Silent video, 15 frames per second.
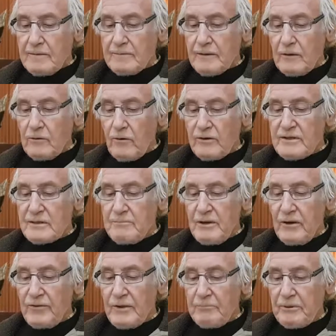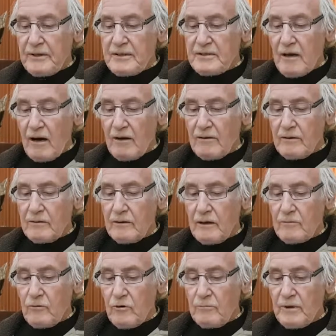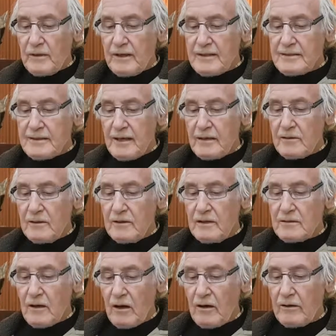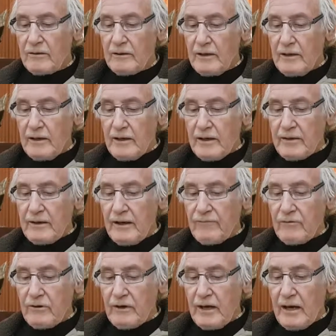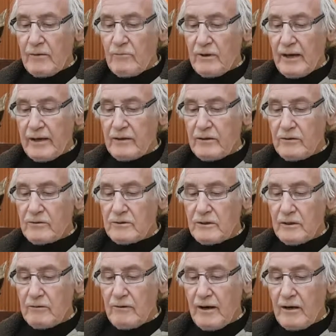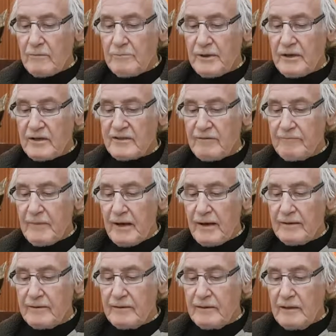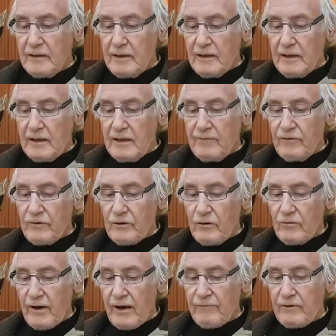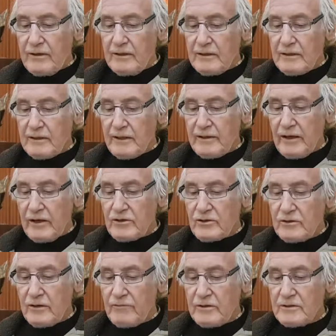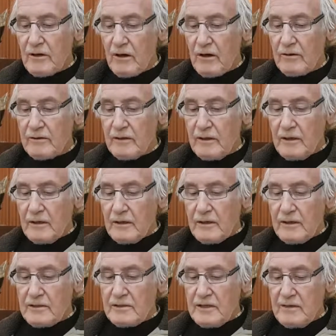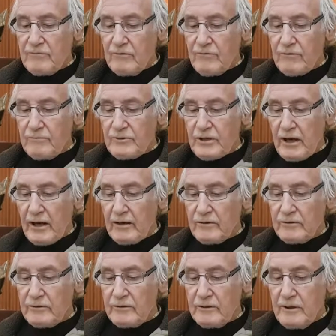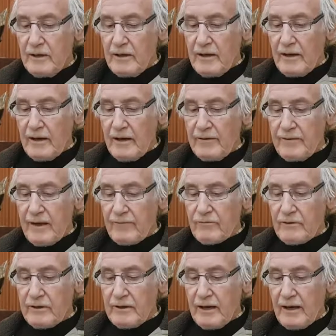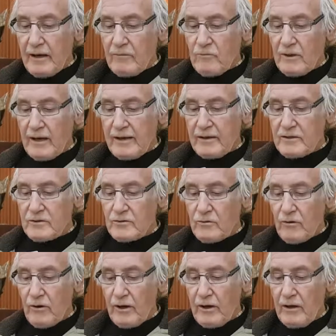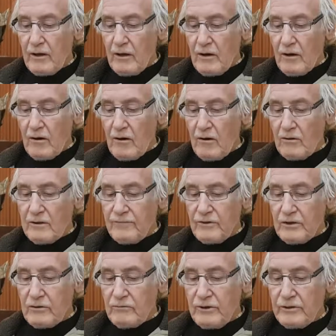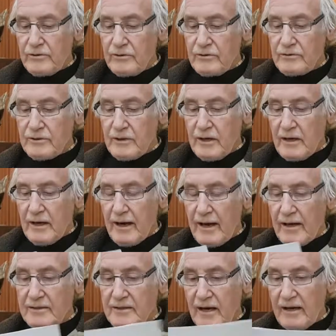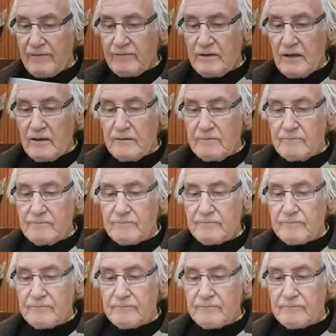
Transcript: The Lord smelled the pleasing aroma and said in his heart, "Never again will I curse the ground because of man, even though every inclination of his heart is evil from childhood, and never again will I destroy all living creatures as I have done."